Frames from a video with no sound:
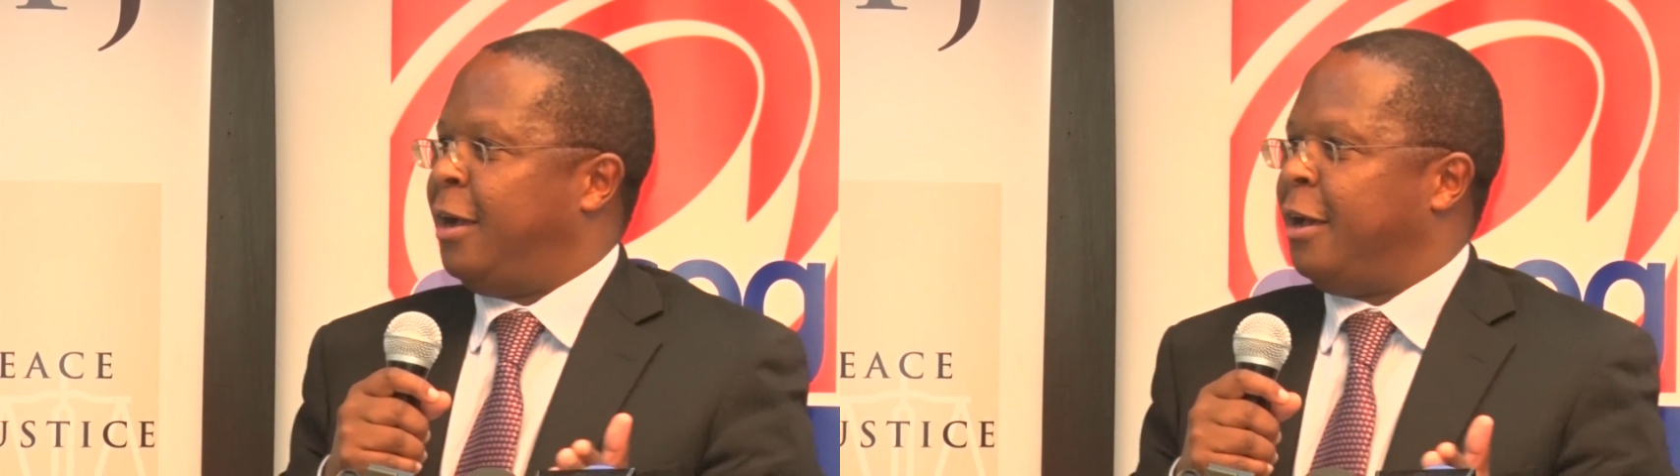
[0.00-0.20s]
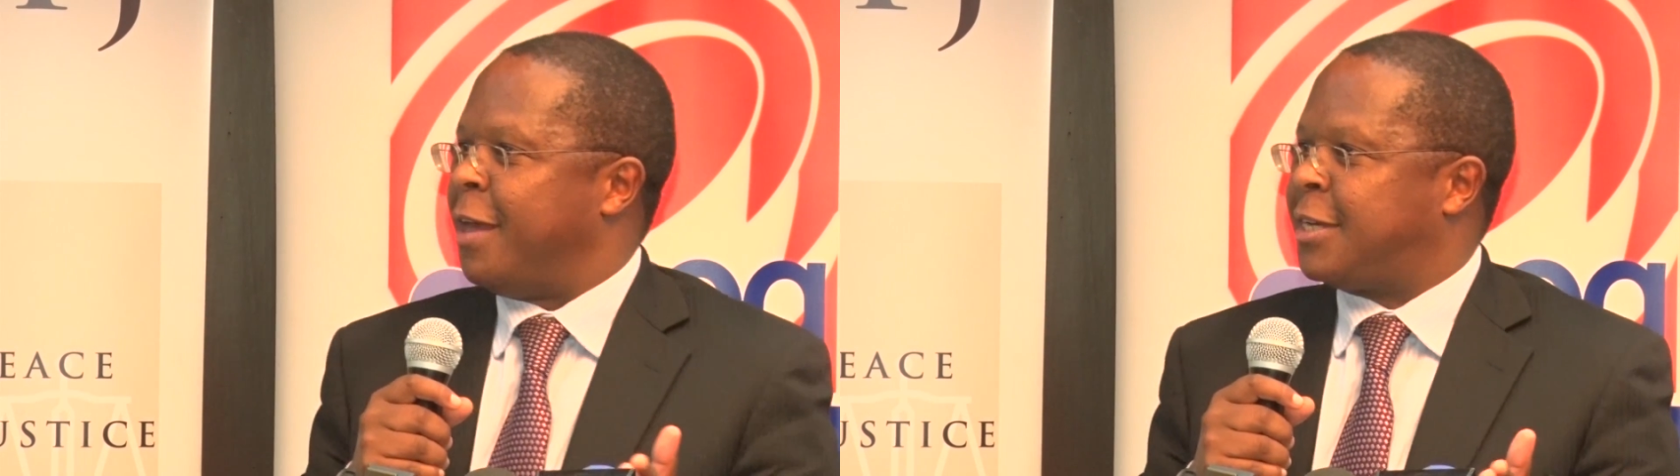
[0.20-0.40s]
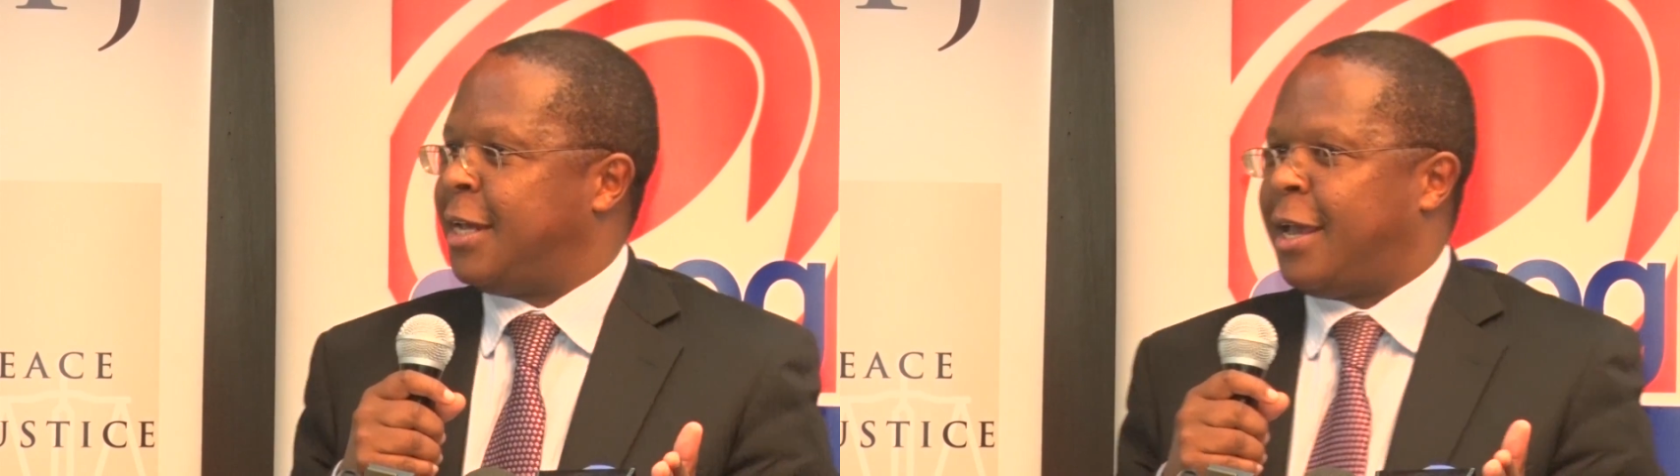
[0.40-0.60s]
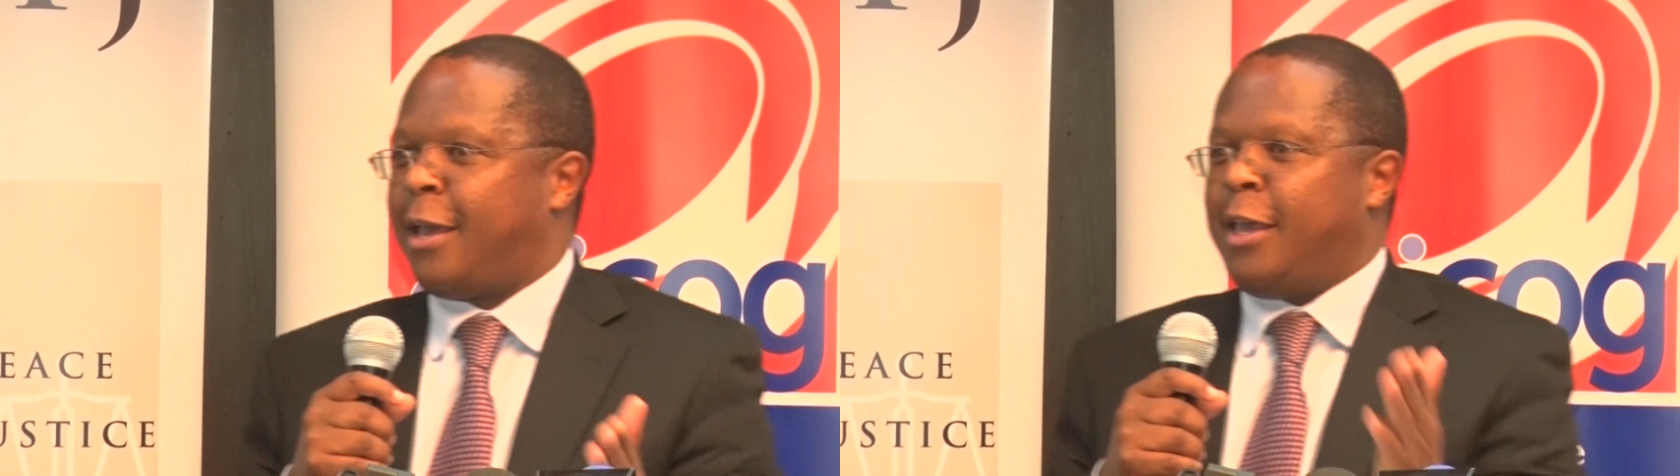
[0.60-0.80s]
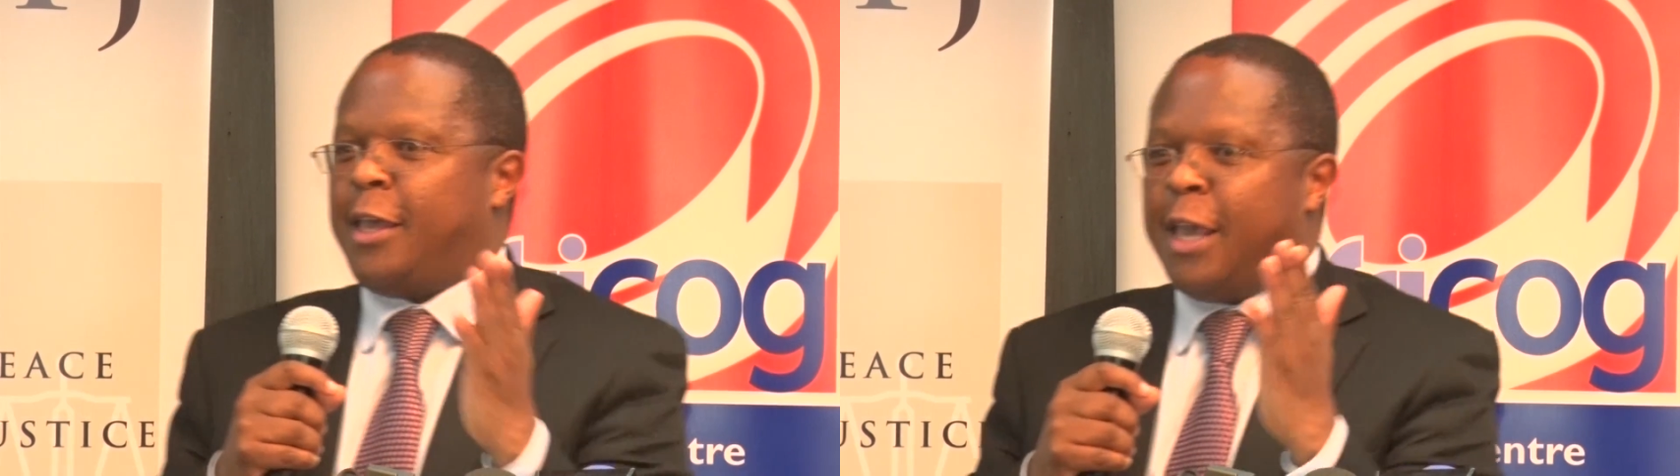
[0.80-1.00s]
that
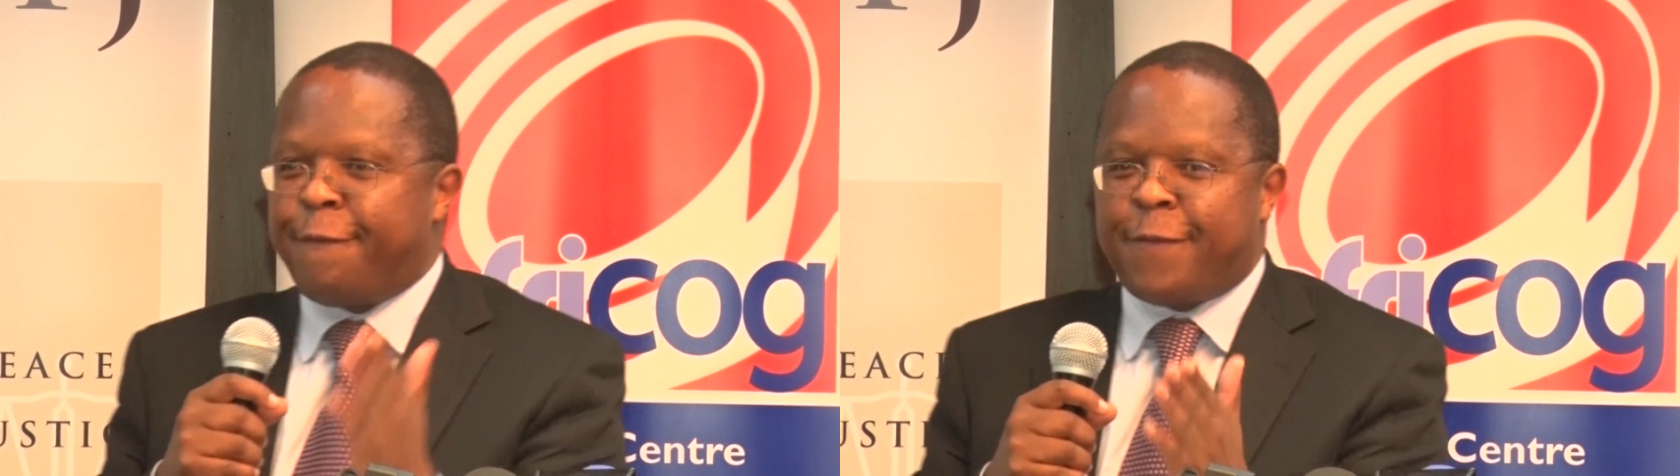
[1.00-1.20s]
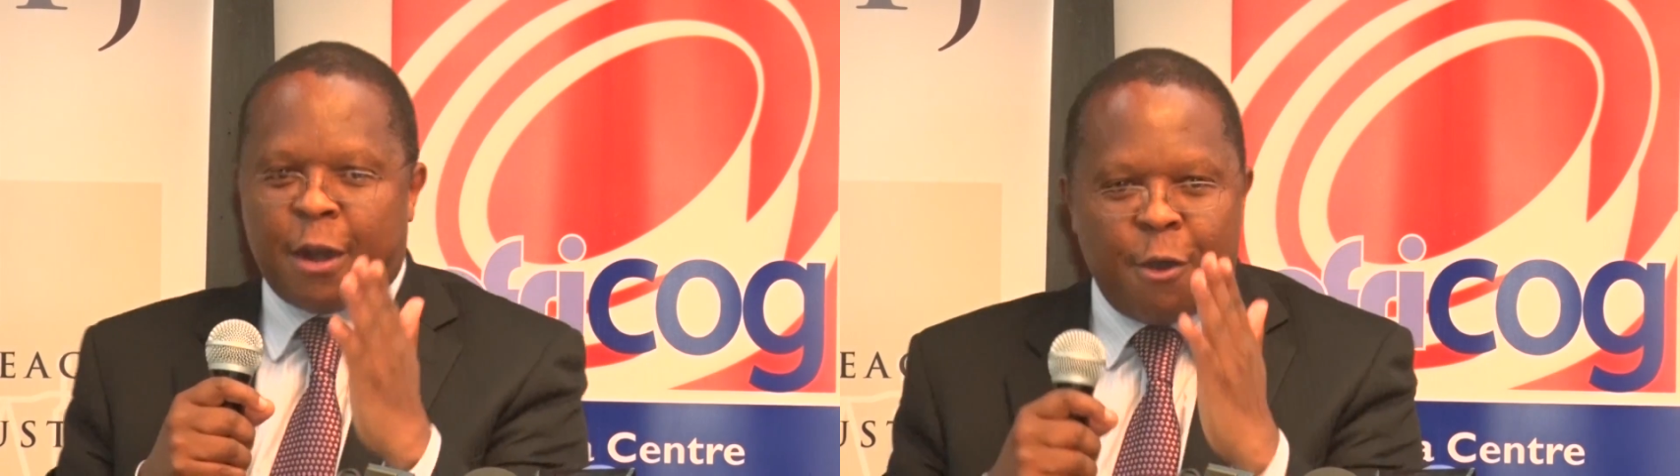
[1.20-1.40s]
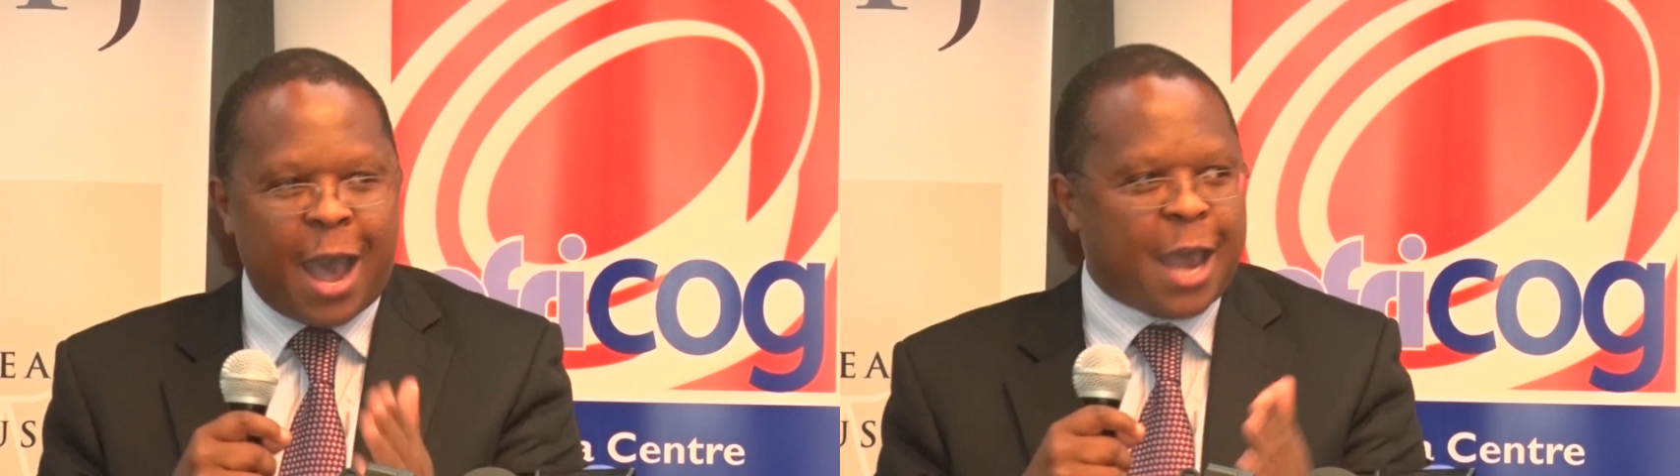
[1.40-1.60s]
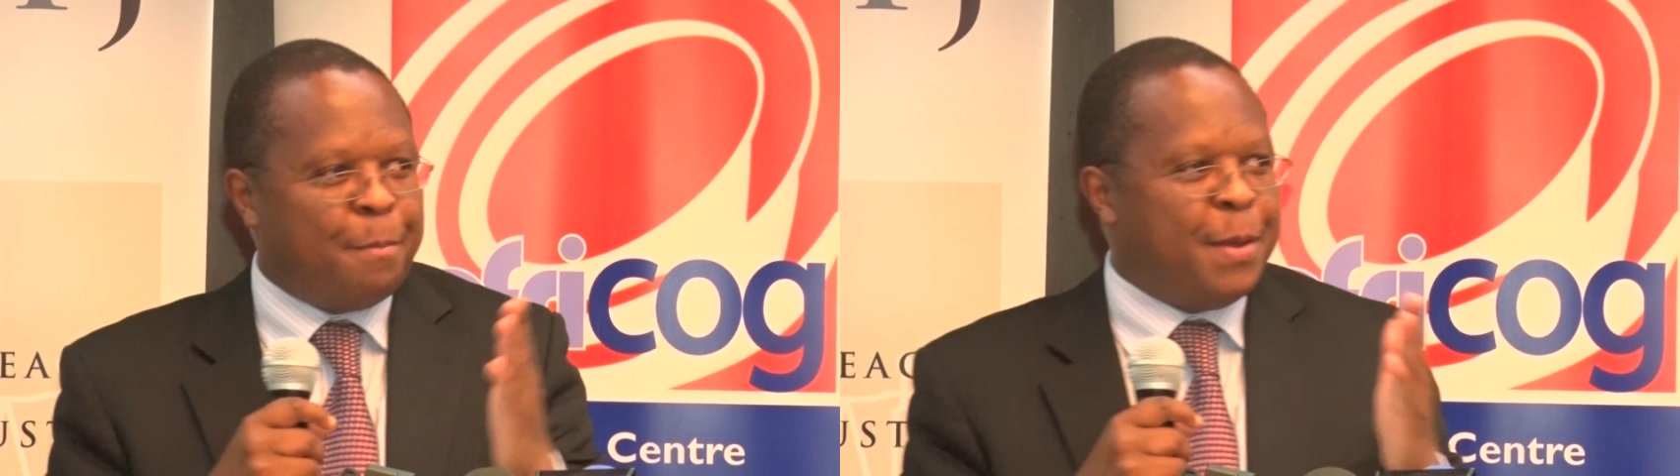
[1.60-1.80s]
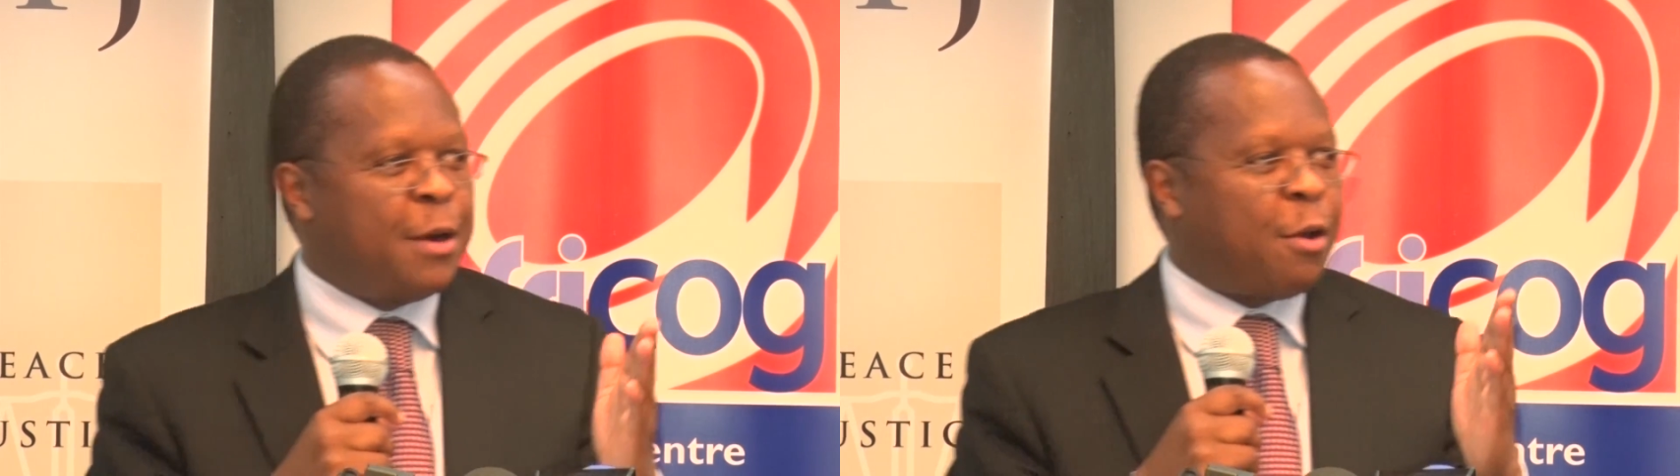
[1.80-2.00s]
if the law
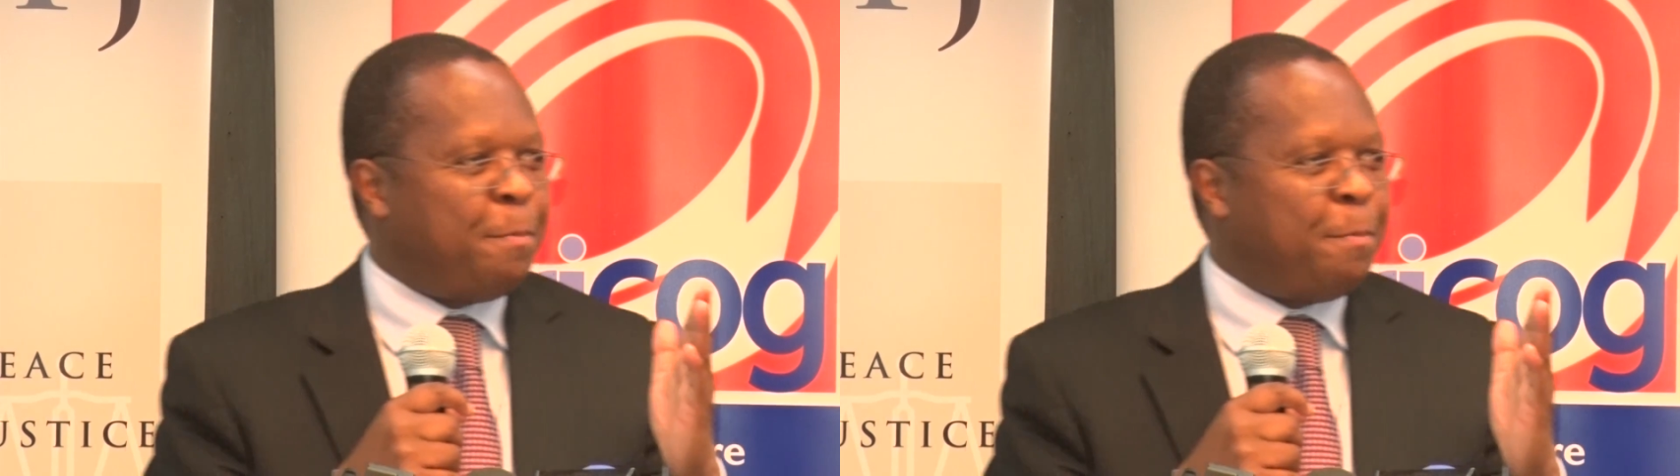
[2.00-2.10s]
had been